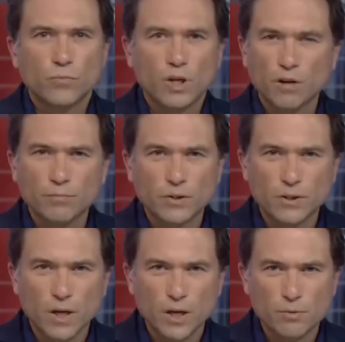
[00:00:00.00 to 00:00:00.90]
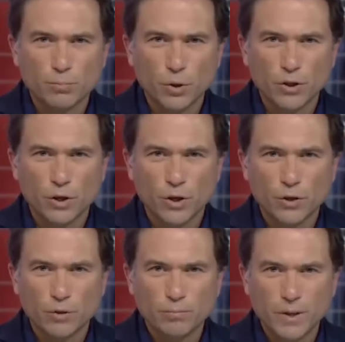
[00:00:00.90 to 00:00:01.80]
The government denies a boycott,
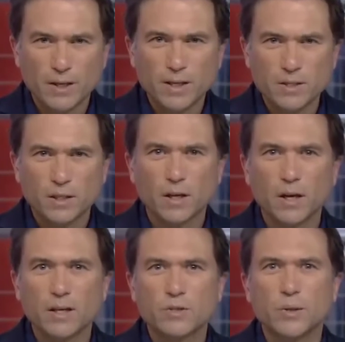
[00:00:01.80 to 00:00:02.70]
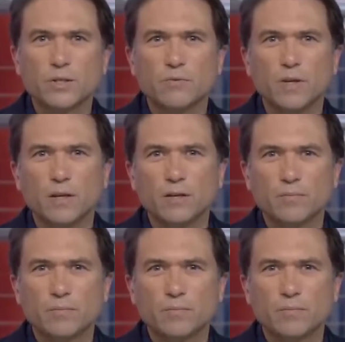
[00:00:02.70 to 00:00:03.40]
but it is declining to intervene.